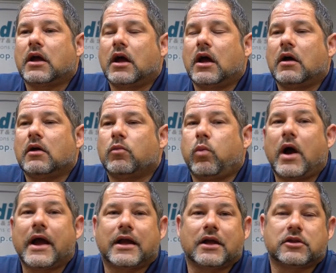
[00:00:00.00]
I
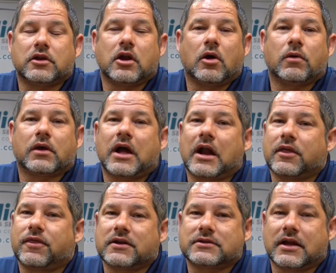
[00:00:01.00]
got to know the kind of
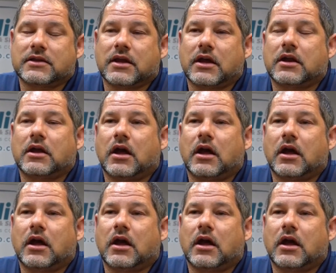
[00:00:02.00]
things I did.